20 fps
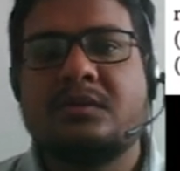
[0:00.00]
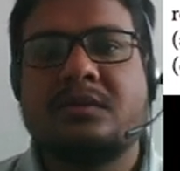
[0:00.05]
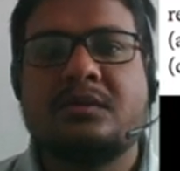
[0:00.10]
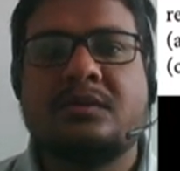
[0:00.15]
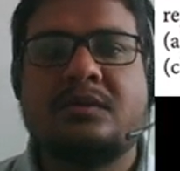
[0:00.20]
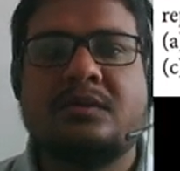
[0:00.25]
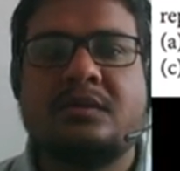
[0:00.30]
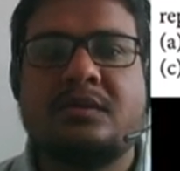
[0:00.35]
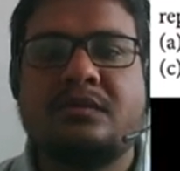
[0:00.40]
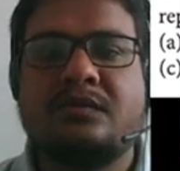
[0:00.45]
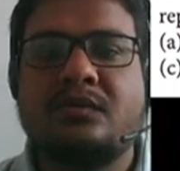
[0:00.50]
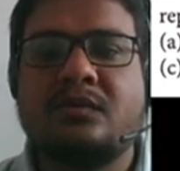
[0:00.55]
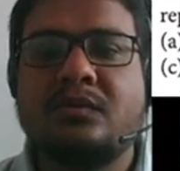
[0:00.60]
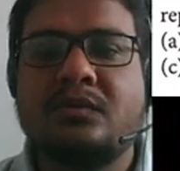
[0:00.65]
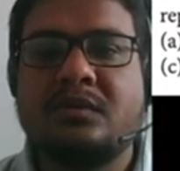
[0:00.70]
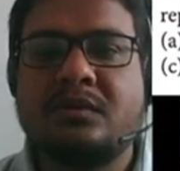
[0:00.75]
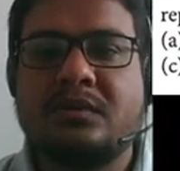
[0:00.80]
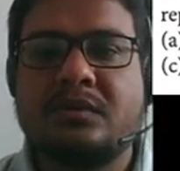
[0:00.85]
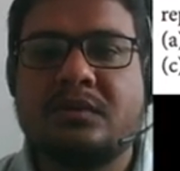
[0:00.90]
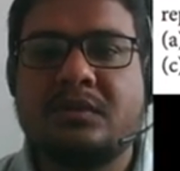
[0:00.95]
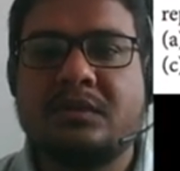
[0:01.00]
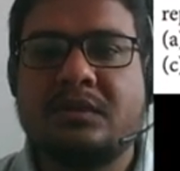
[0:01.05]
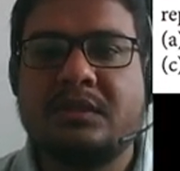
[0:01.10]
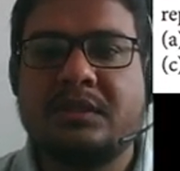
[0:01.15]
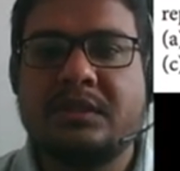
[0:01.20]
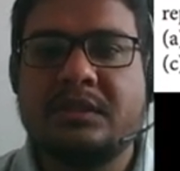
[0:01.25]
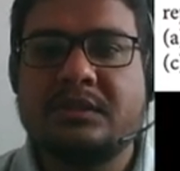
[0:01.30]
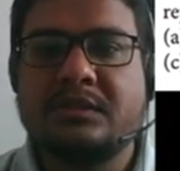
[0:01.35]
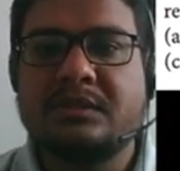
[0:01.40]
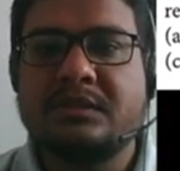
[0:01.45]
Therefore,
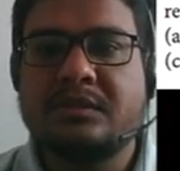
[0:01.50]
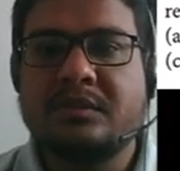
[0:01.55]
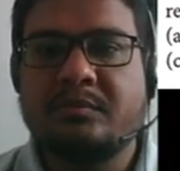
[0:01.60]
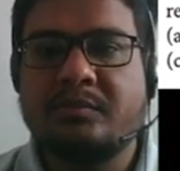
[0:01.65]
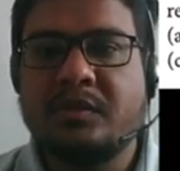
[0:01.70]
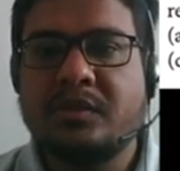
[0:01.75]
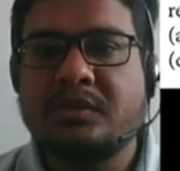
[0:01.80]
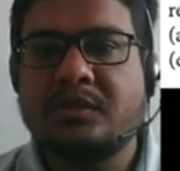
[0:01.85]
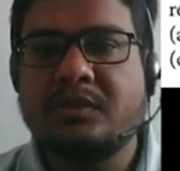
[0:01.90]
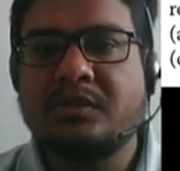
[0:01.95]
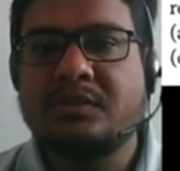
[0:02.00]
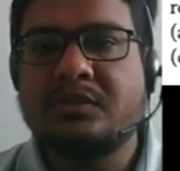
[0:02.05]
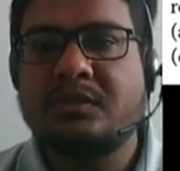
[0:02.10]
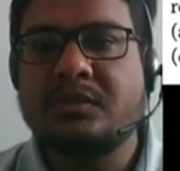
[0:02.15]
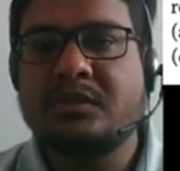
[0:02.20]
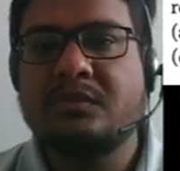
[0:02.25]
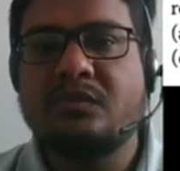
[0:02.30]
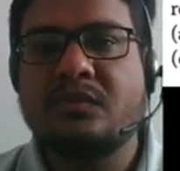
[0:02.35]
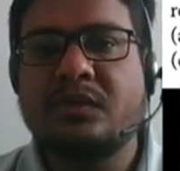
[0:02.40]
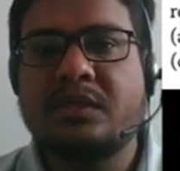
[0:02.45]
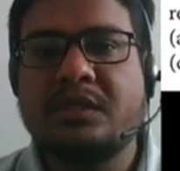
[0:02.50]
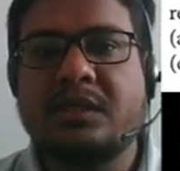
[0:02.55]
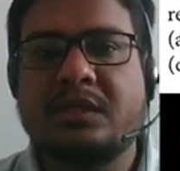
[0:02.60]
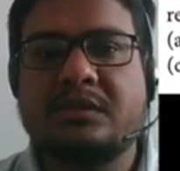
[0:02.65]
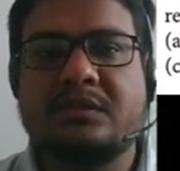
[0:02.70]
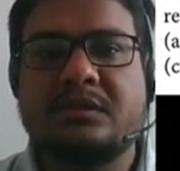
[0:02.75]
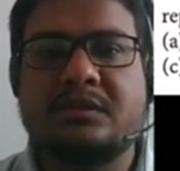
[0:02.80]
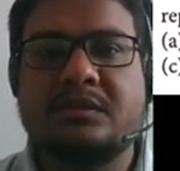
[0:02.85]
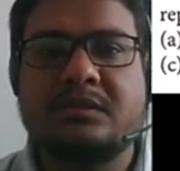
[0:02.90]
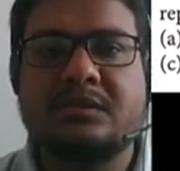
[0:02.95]
this represents the
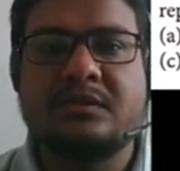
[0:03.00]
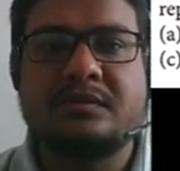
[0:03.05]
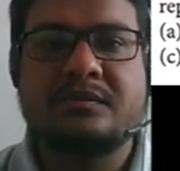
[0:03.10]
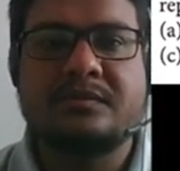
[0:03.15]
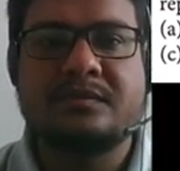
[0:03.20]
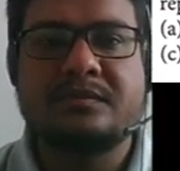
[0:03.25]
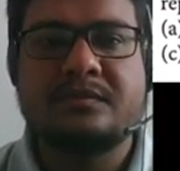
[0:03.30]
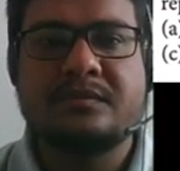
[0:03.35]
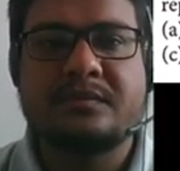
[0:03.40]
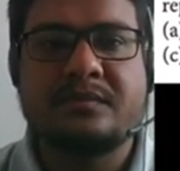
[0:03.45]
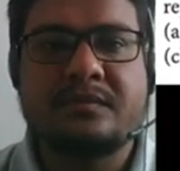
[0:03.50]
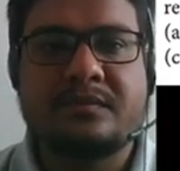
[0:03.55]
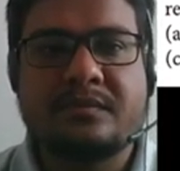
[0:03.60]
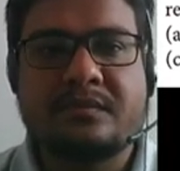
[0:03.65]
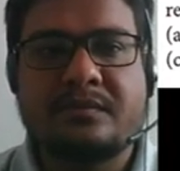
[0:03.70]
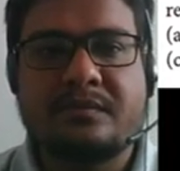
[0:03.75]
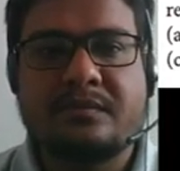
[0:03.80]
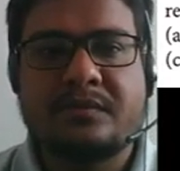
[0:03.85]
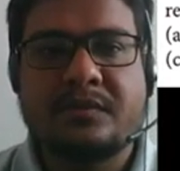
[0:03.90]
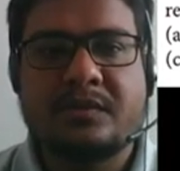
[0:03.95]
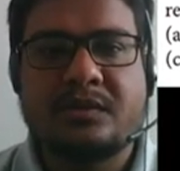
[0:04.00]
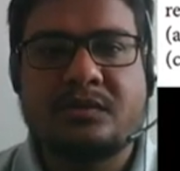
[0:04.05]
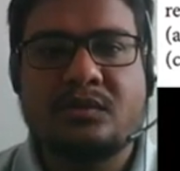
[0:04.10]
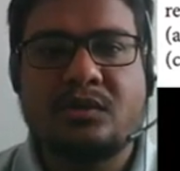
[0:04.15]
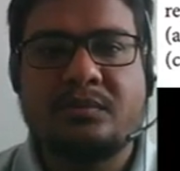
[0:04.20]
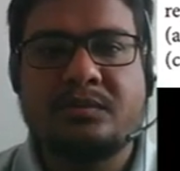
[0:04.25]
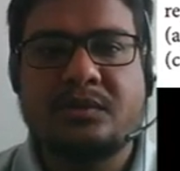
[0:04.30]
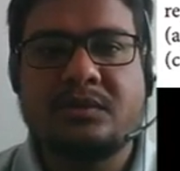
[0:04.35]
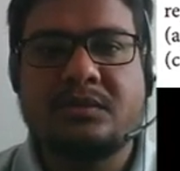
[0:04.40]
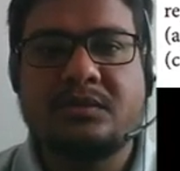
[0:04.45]
y-axis.
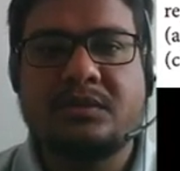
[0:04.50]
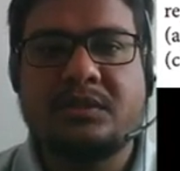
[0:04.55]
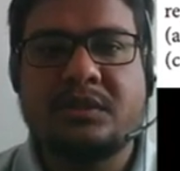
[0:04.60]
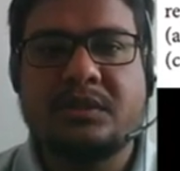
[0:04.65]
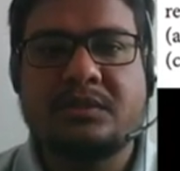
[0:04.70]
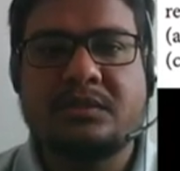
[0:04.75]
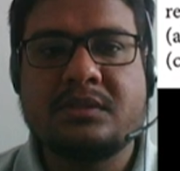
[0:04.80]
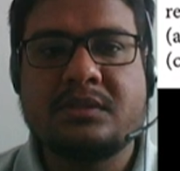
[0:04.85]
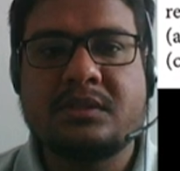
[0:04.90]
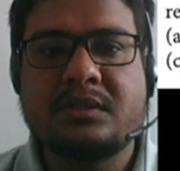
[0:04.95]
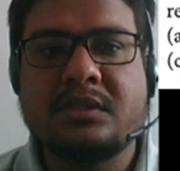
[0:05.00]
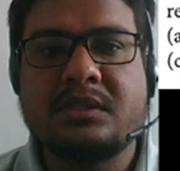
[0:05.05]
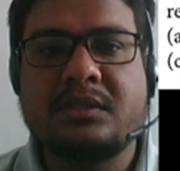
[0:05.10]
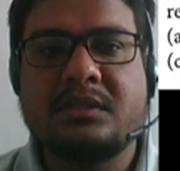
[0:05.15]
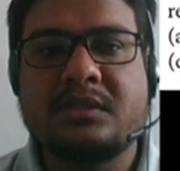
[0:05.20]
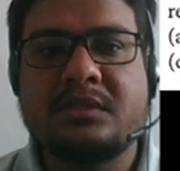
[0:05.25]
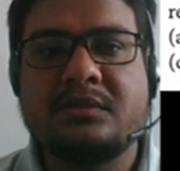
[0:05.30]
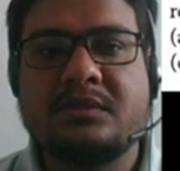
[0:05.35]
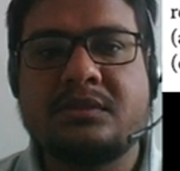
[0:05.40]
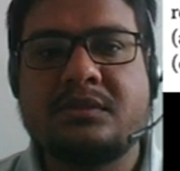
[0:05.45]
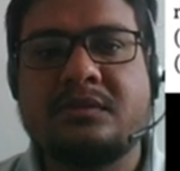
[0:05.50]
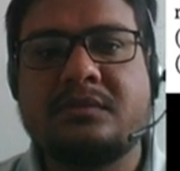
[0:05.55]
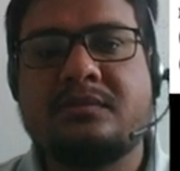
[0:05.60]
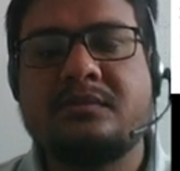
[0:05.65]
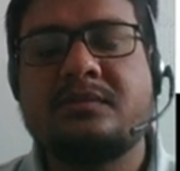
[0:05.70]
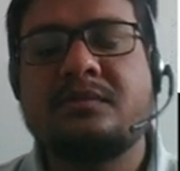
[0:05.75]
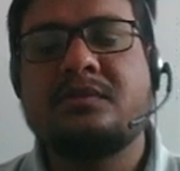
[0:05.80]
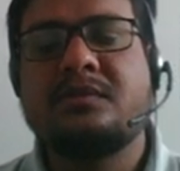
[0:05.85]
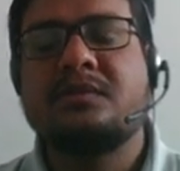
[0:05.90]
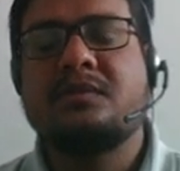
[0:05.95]
So option C is the correct answer.
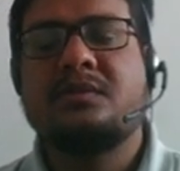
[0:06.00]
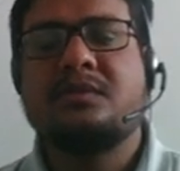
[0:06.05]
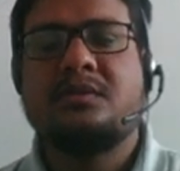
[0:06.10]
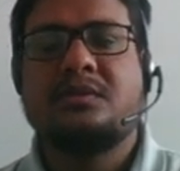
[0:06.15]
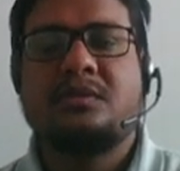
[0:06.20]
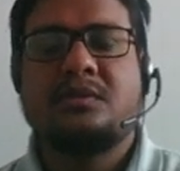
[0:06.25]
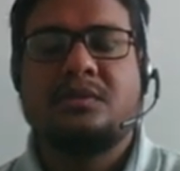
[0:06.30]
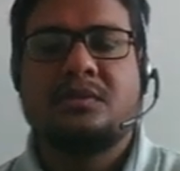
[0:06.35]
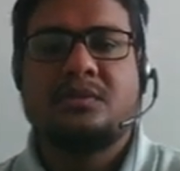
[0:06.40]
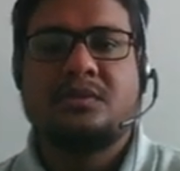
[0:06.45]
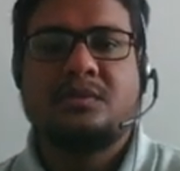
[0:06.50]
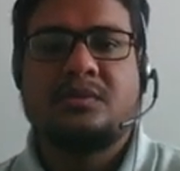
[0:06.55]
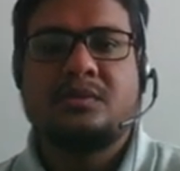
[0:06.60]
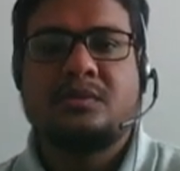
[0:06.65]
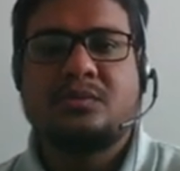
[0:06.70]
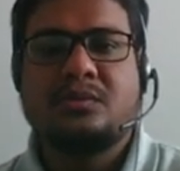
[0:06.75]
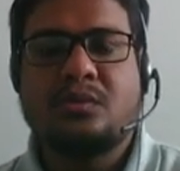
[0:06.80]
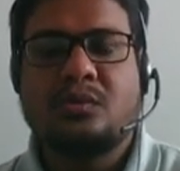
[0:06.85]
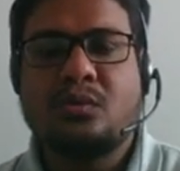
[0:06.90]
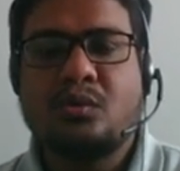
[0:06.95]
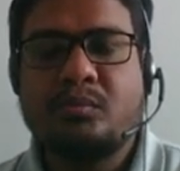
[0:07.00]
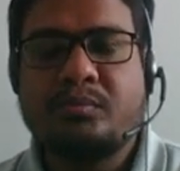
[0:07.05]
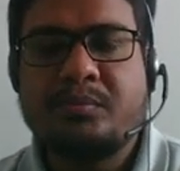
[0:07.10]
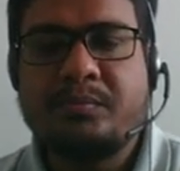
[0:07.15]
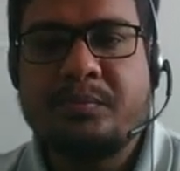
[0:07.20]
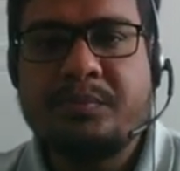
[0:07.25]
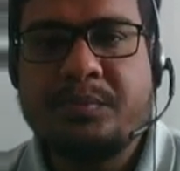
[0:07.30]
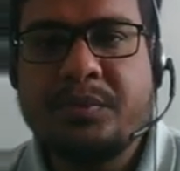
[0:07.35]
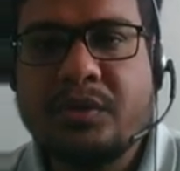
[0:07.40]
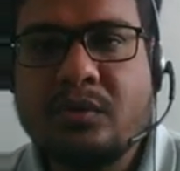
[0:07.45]
So hope
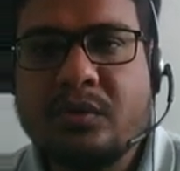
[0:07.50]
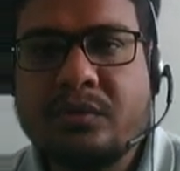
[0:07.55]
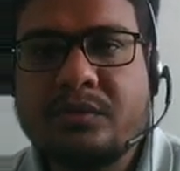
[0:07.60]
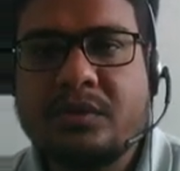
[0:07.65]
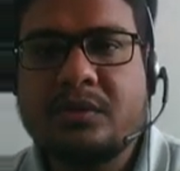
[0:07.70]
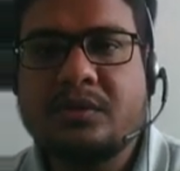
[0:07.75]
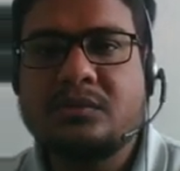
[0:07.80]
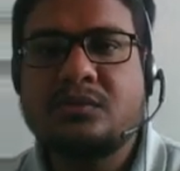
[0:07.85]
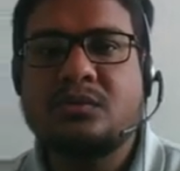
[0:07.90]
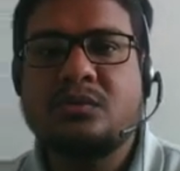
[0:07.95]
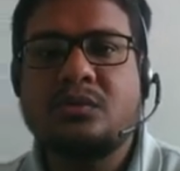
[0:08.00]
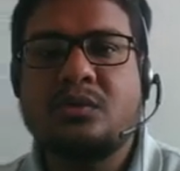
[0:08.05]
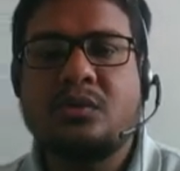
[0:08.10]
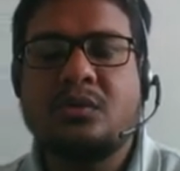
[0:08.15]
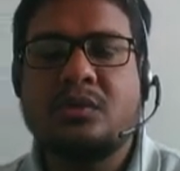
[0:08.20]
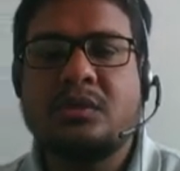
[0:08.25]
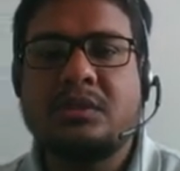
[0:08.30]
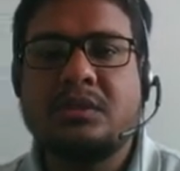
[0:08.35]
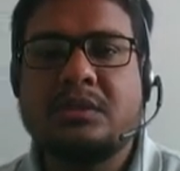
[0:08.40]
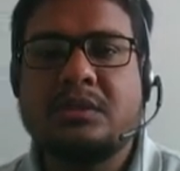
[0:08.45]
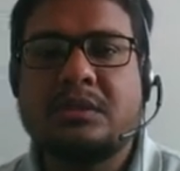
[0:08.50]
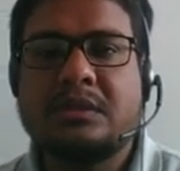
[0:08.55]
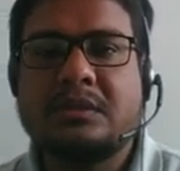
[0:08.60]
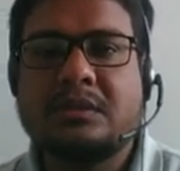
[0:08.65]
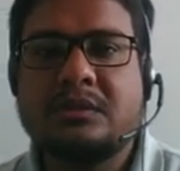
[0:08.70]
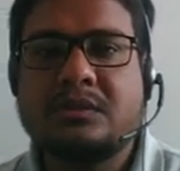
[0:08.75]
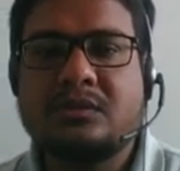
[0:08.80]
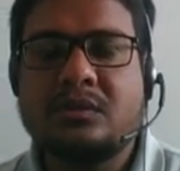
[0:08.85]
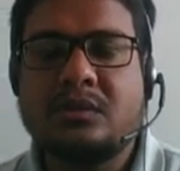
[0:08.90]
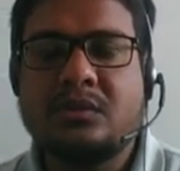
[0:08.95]
you have understood all the
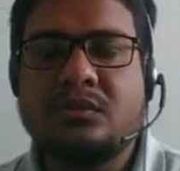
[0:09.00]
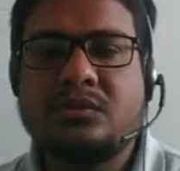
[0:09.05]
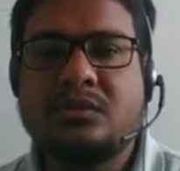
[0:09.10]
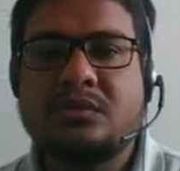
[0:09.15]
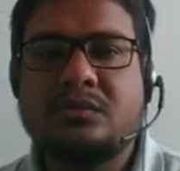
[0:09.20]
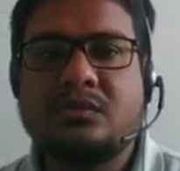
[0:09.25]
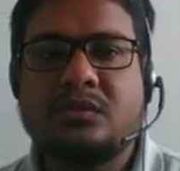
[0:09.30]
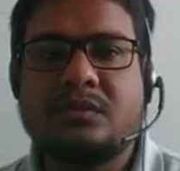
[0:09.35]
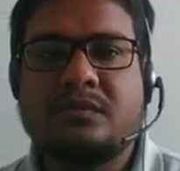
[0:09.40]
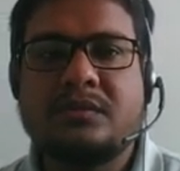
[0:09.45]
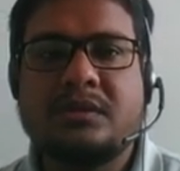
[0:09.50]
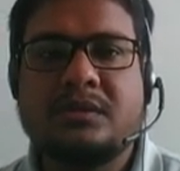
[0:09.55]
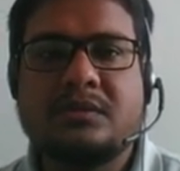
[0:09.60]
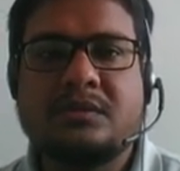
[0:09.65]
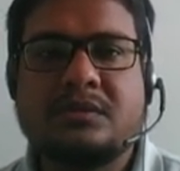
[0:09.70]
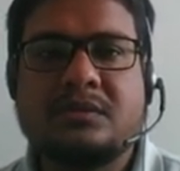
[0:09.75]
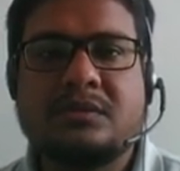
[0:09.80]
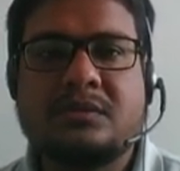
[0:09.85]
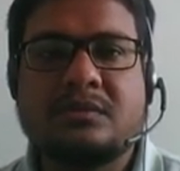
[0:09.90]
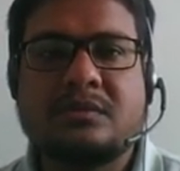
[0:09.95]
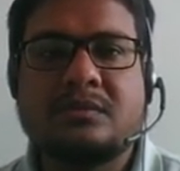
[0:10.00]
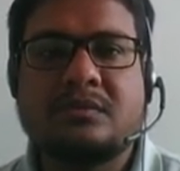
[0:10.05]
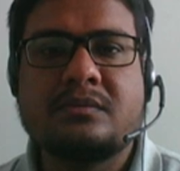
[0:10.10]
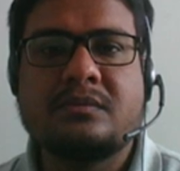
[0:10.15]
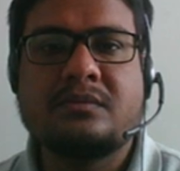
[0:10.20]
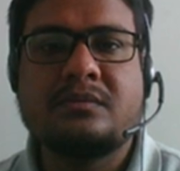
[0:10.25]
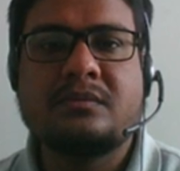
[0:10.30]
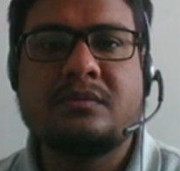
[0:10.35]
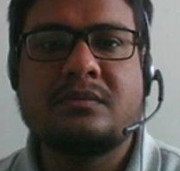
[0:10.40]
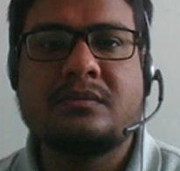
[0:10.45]
solutions of these
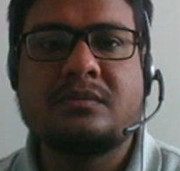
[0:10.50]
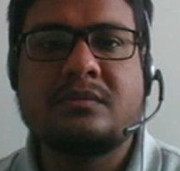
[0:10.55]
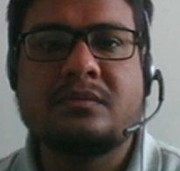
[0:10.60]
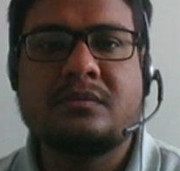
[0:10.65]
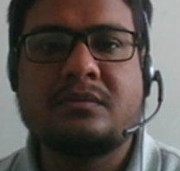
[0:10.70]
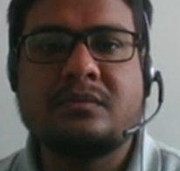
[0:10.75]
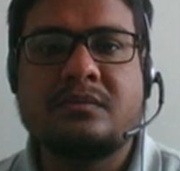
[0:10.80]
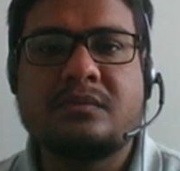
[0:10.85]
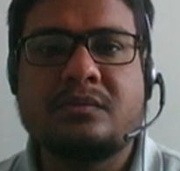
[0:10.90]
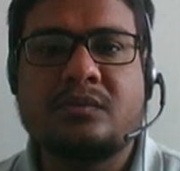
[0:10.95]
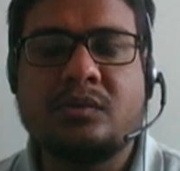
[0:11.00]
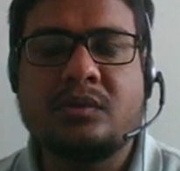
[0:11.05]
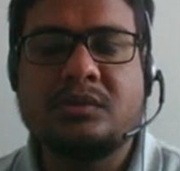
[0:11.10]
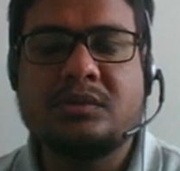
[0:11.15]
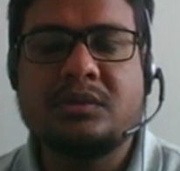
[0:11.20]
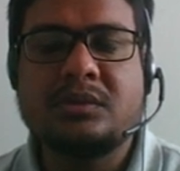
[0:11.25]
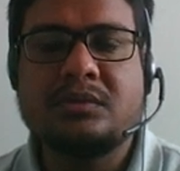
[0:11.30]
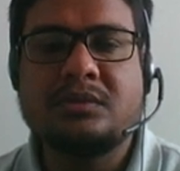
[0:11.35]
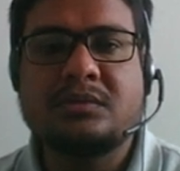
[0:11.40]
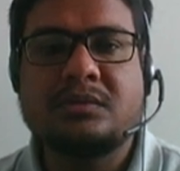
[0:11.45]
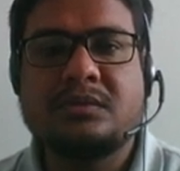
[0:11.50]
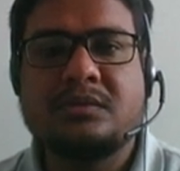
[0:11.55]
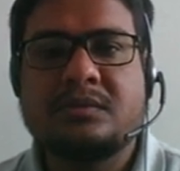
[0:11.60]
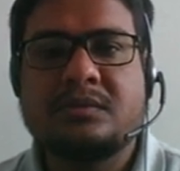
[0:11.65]
questions.